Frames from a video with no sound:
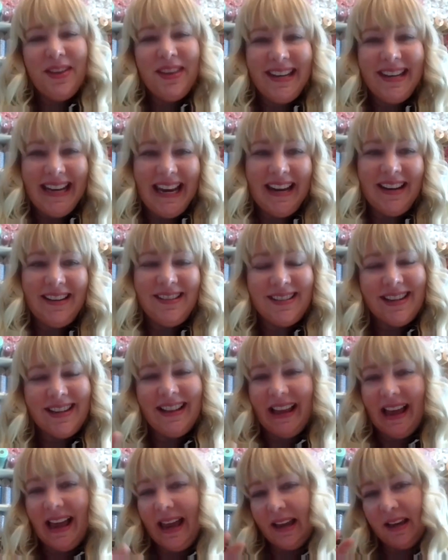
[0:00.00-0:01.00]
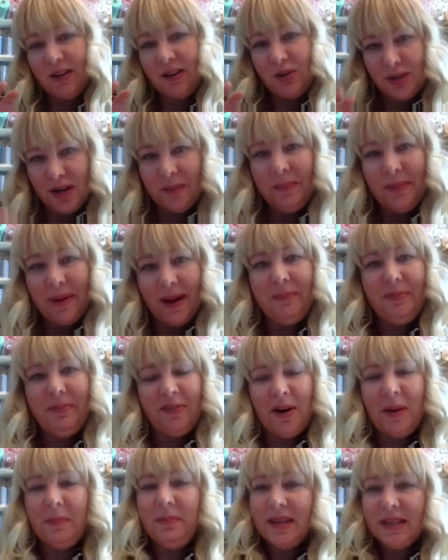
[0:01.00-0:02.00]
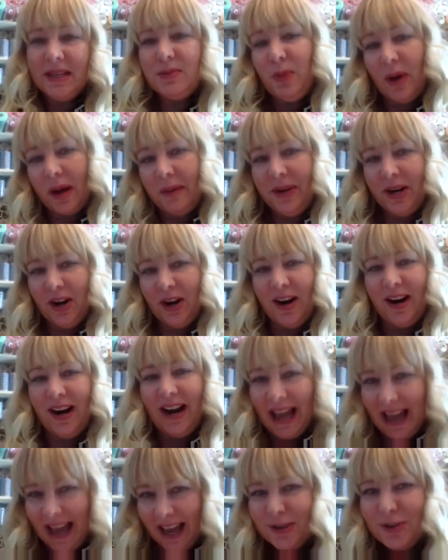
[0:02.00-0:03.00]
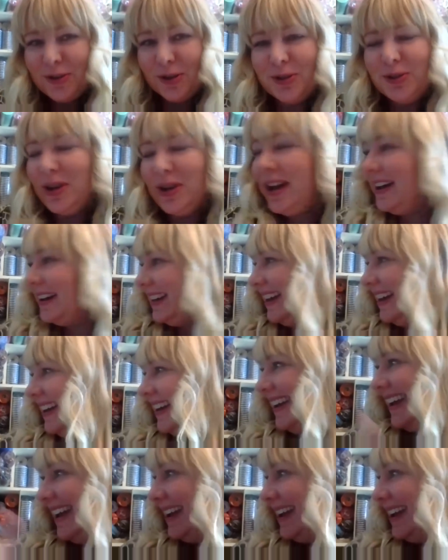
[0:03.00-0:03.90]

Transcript: the need to like jump up from this webinar as you're talking